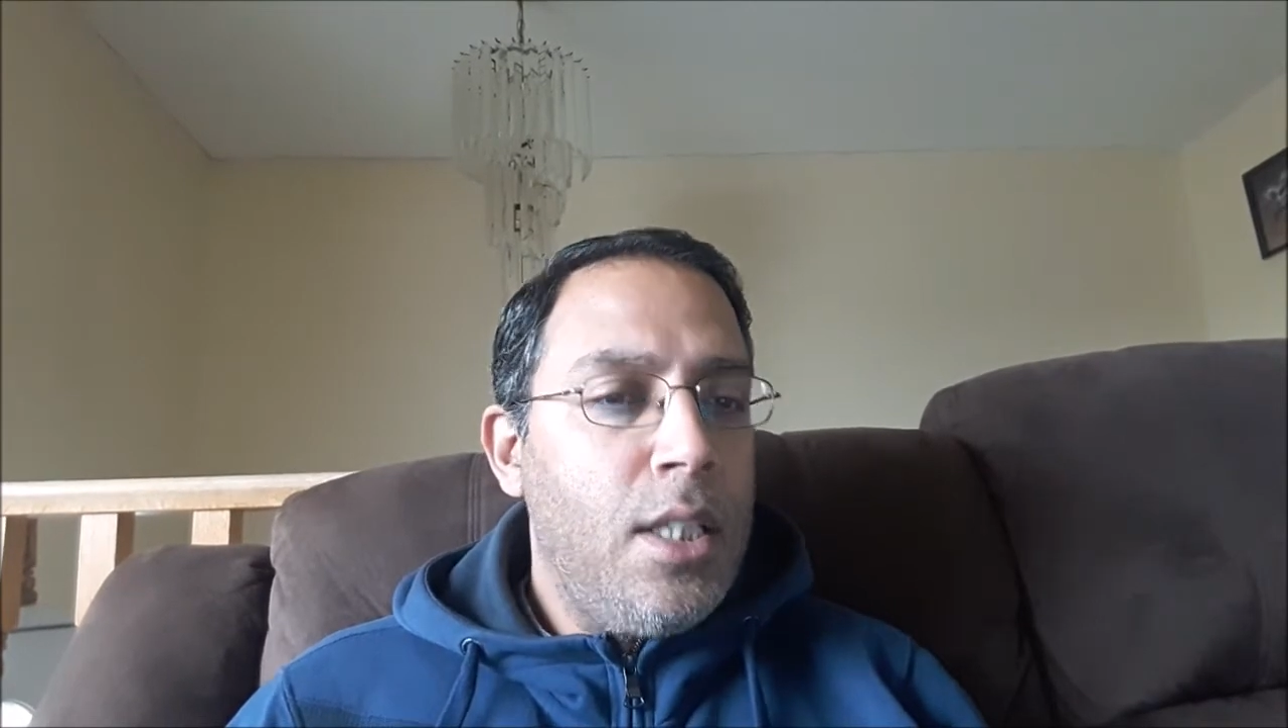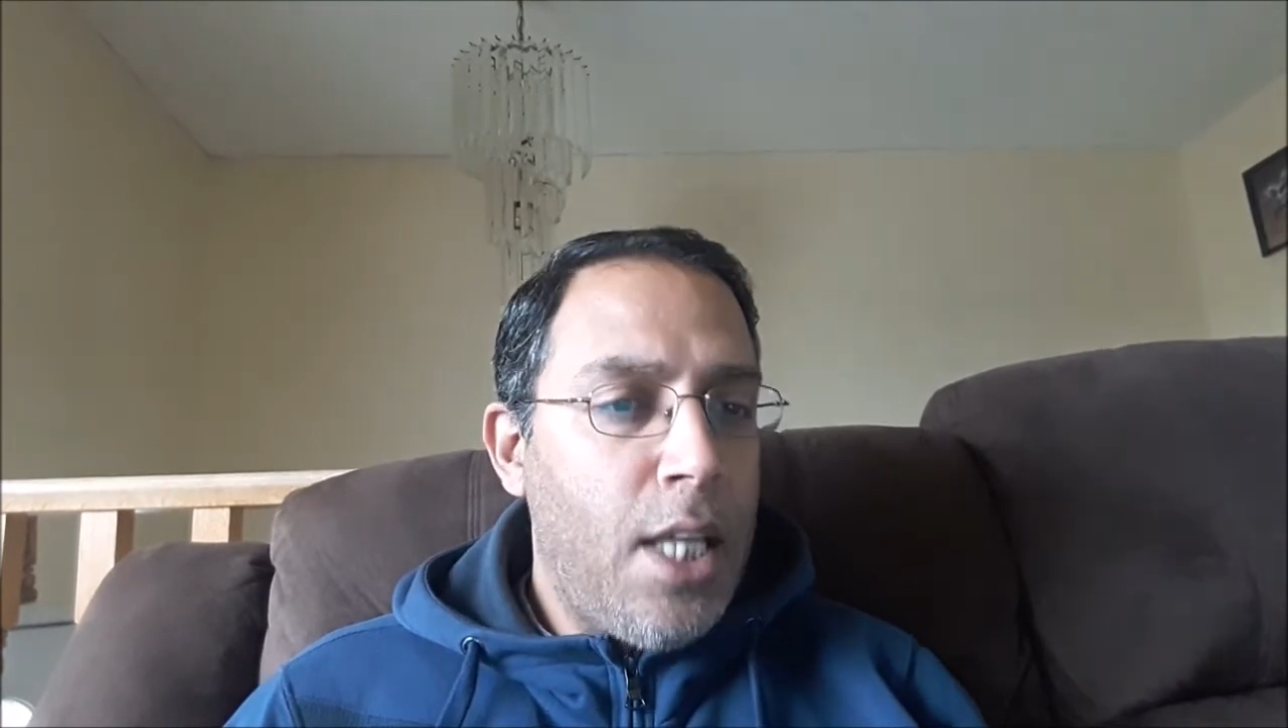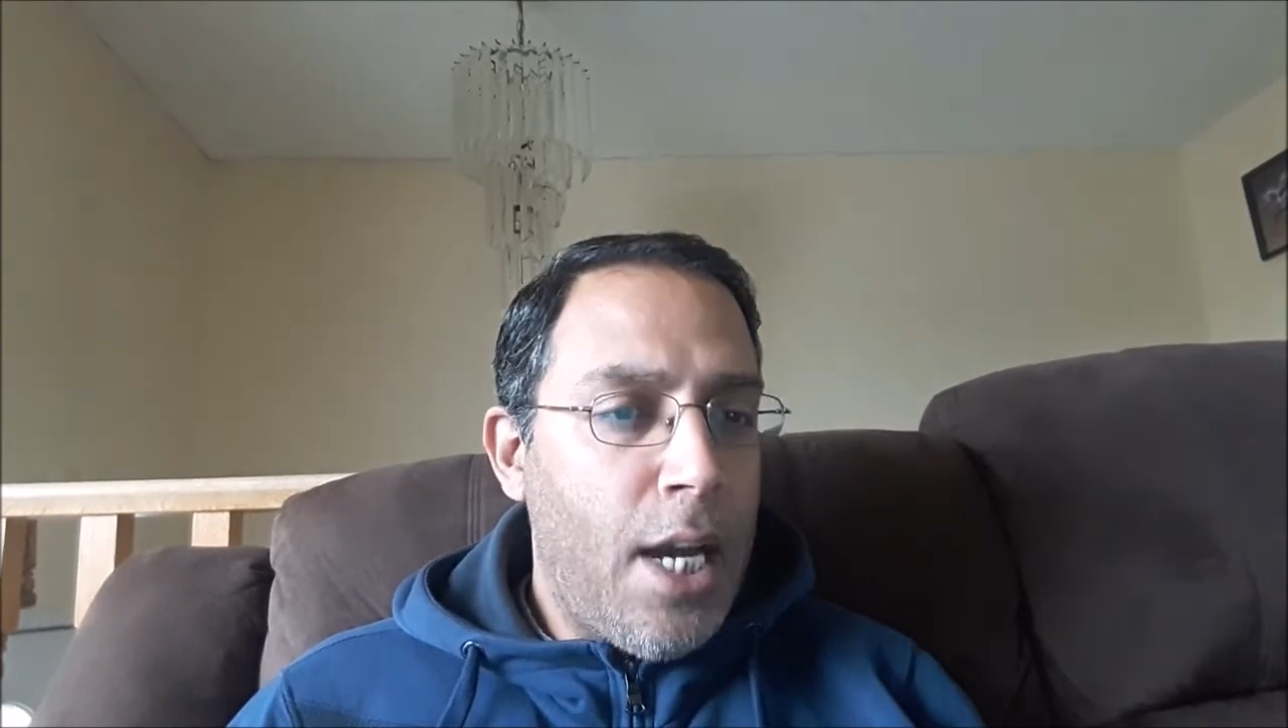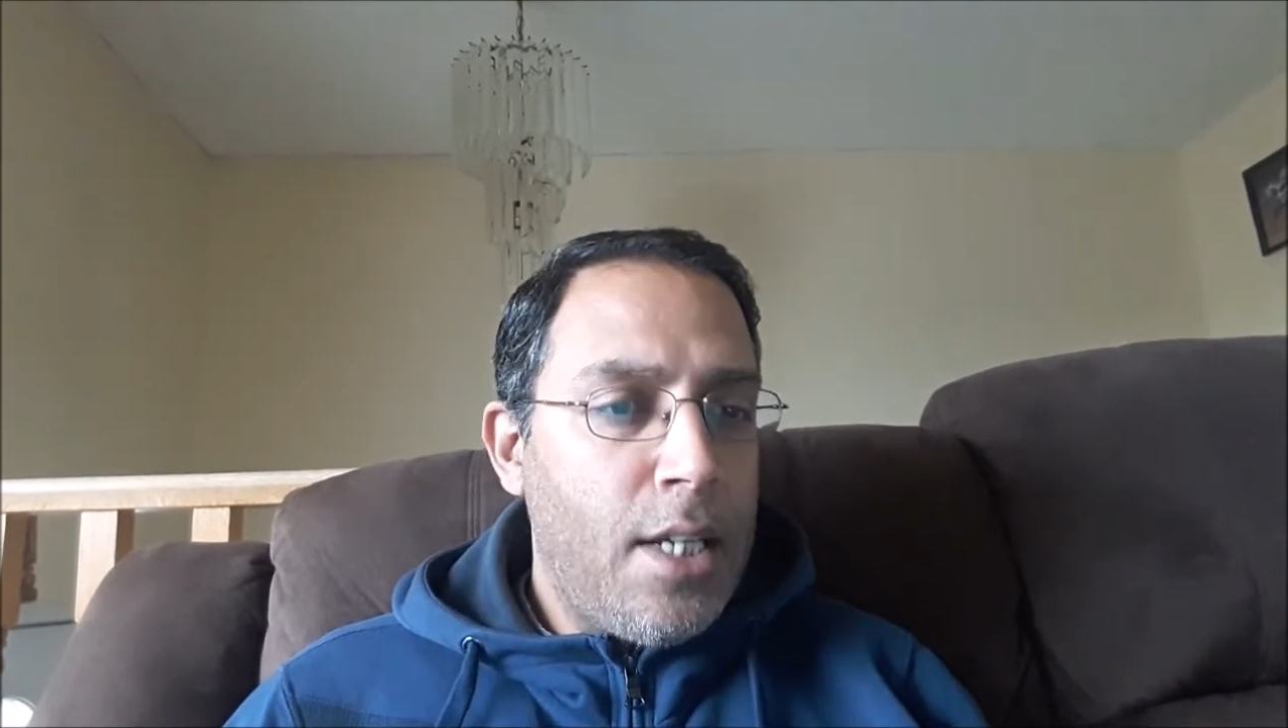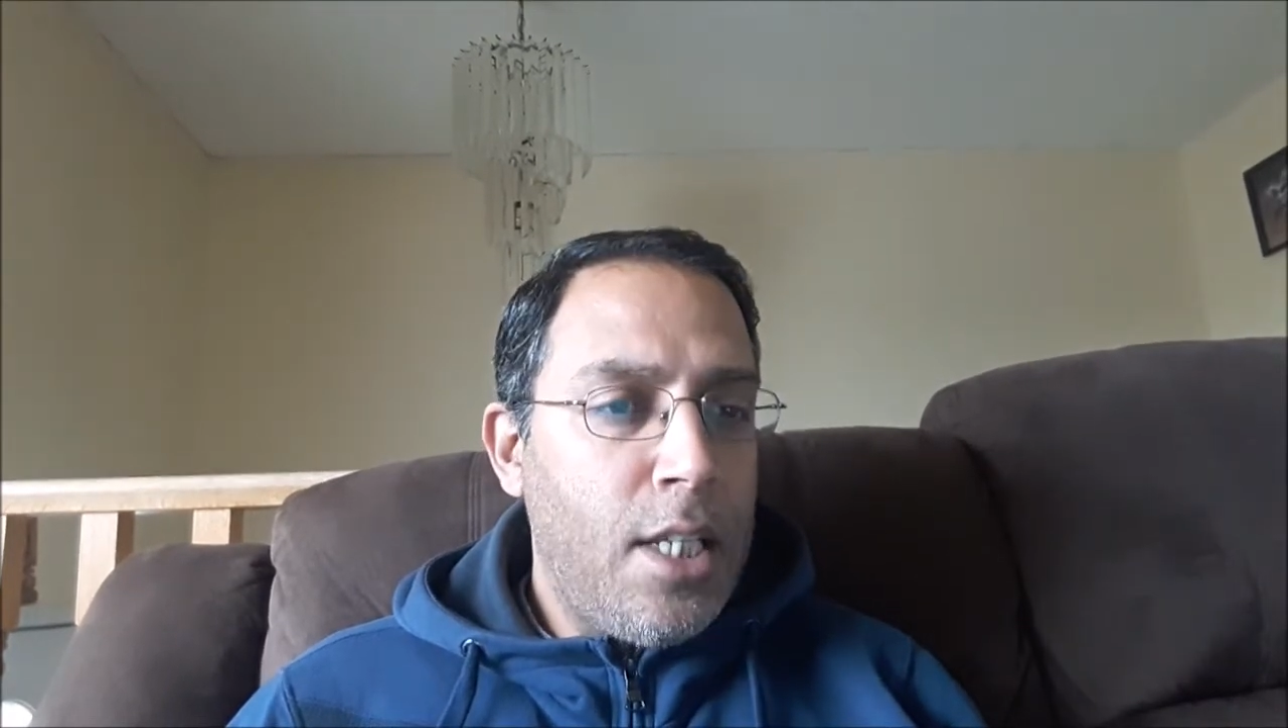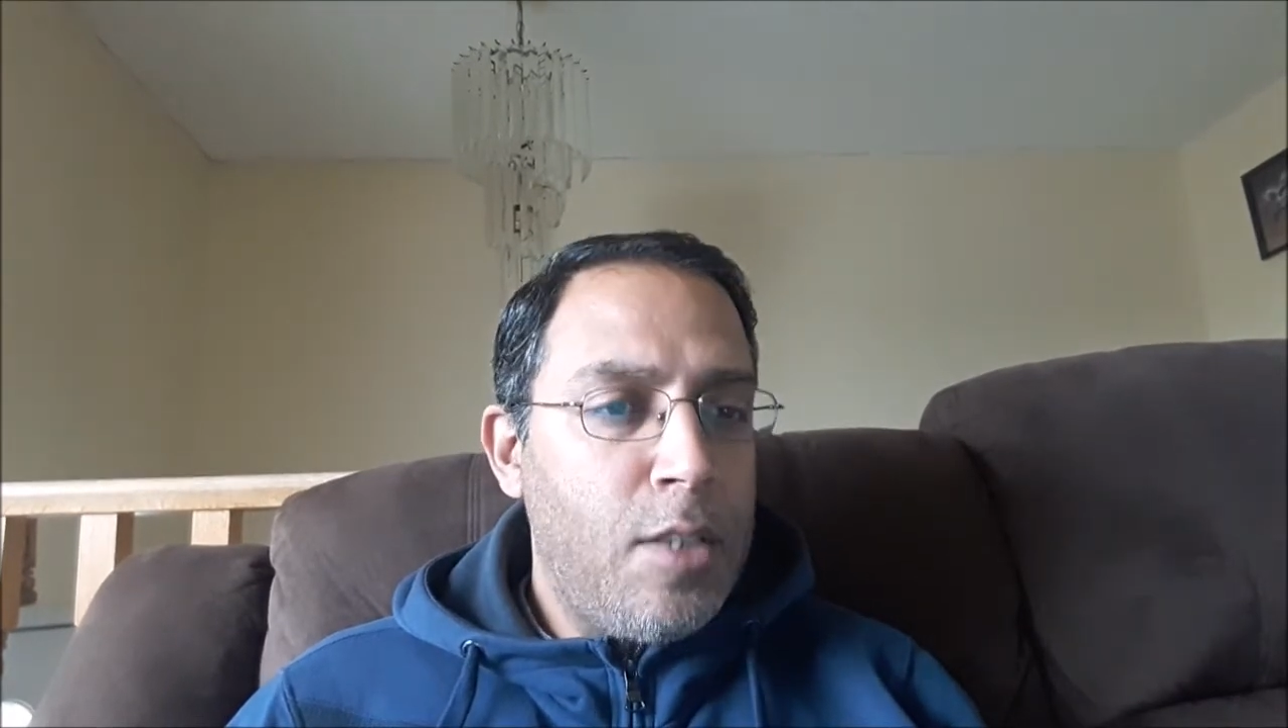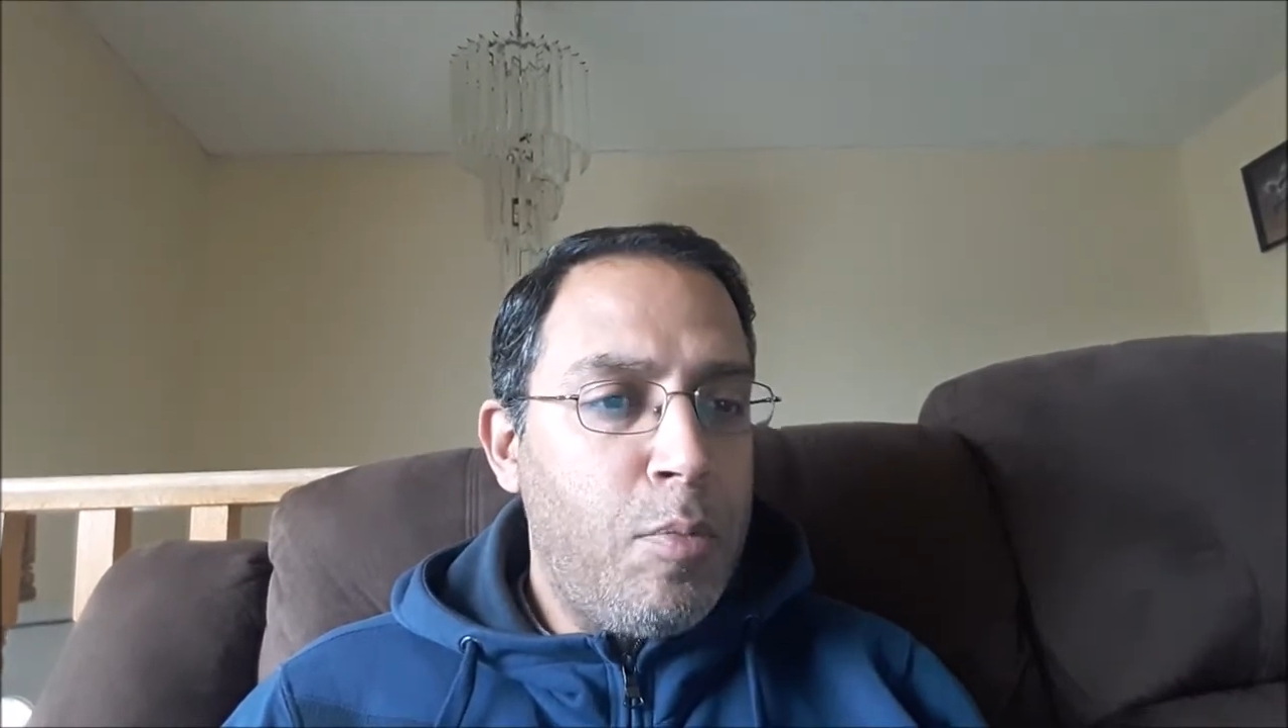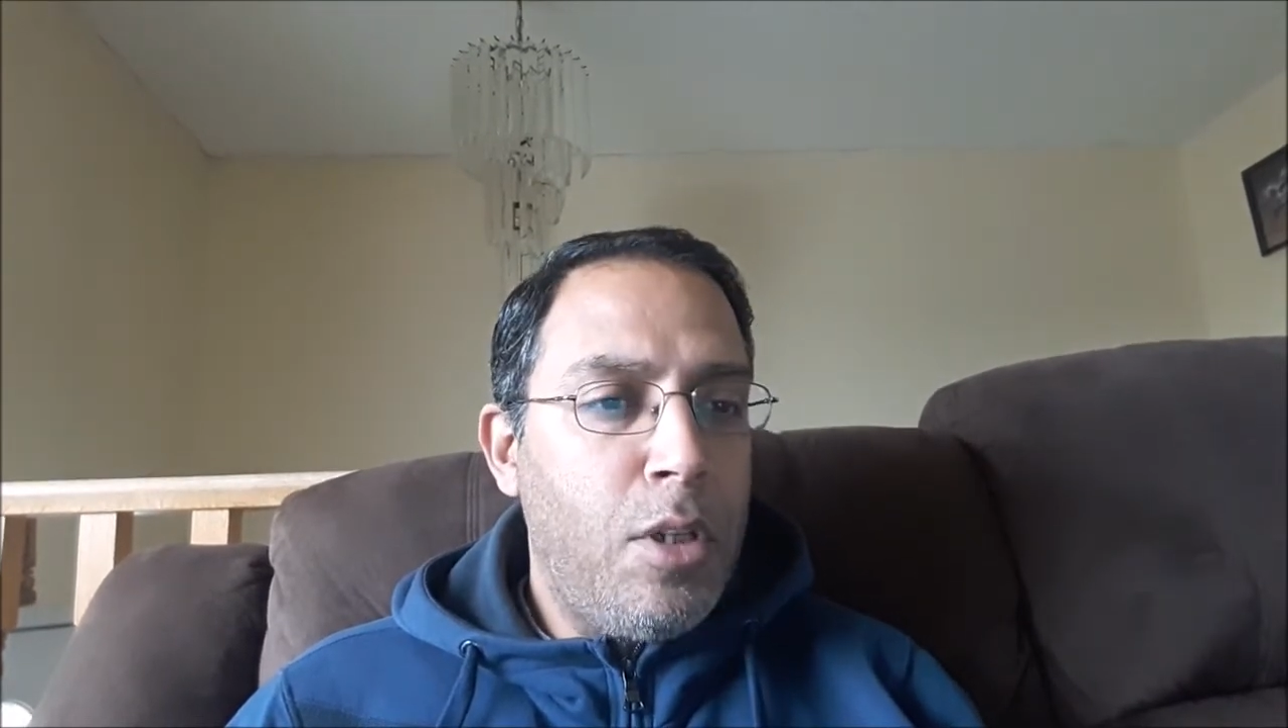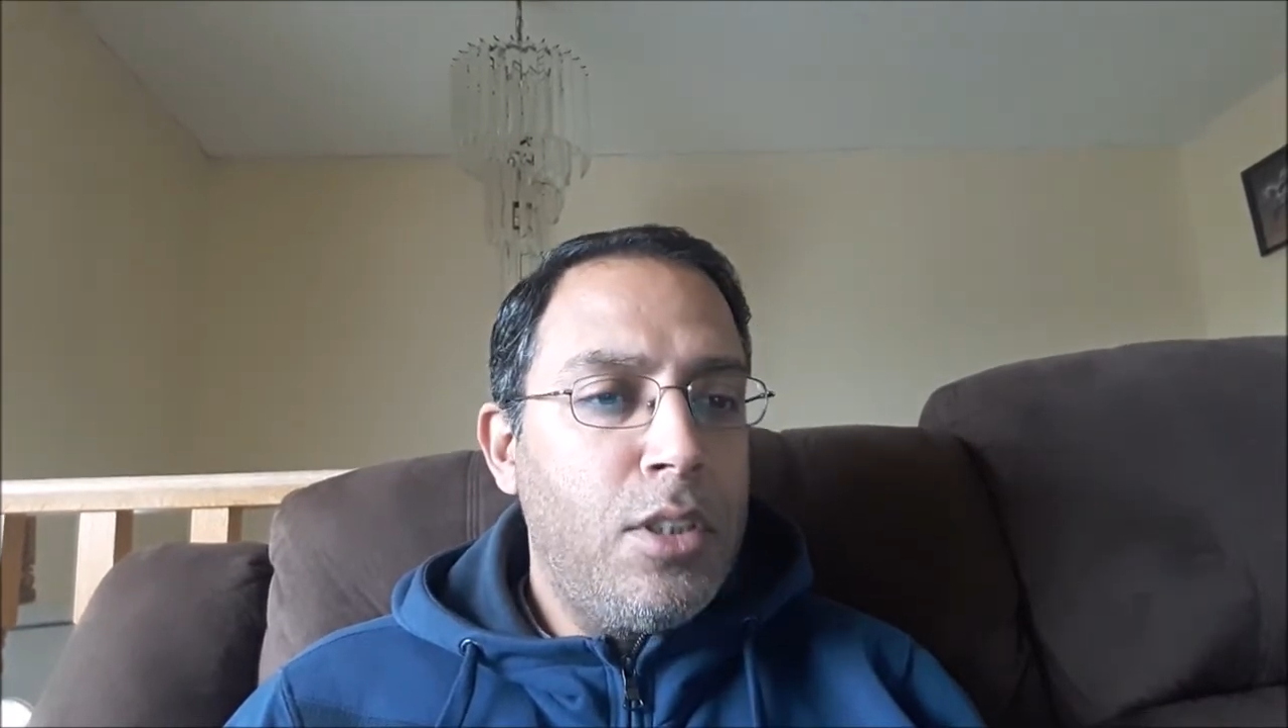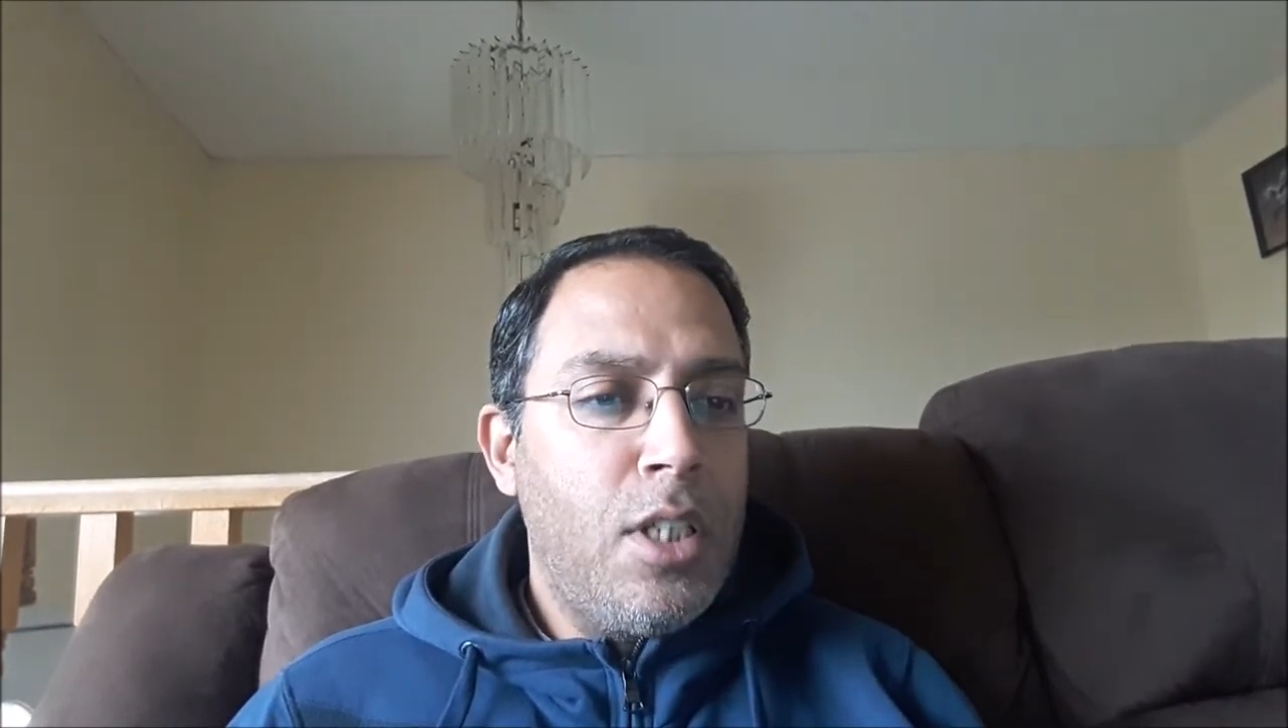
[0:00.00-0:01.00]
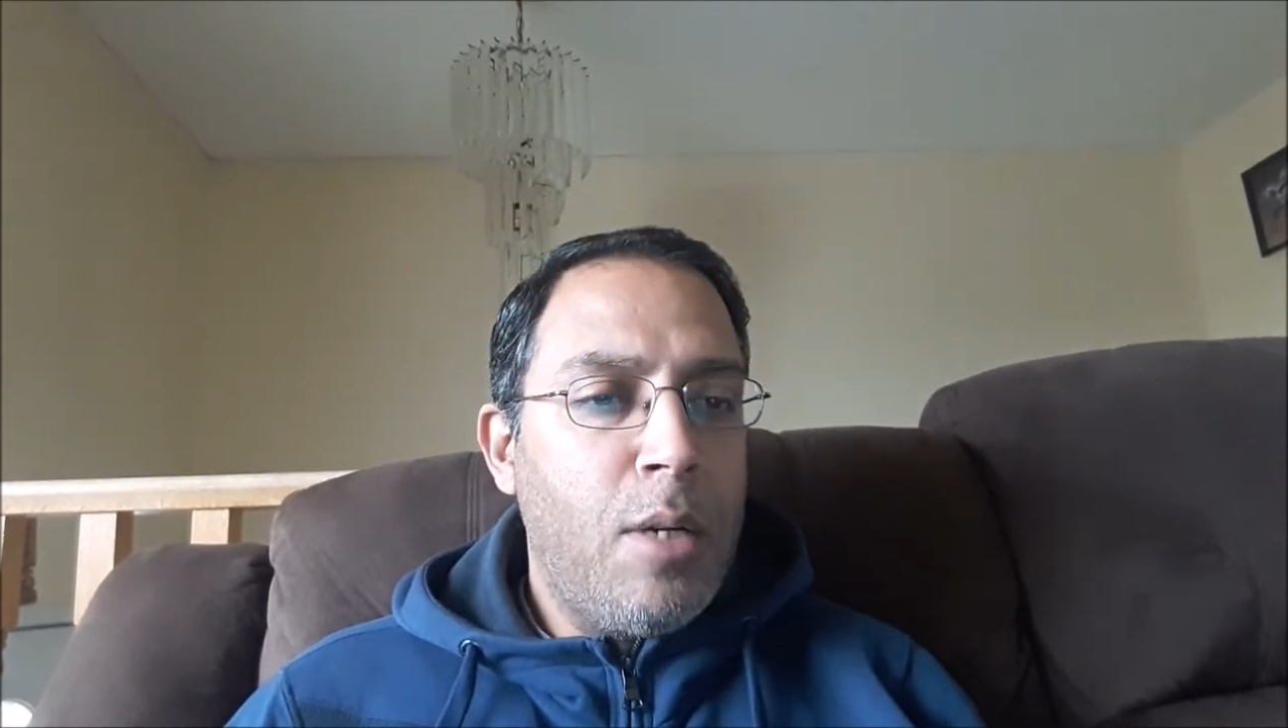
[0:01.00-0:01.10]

that the sponsor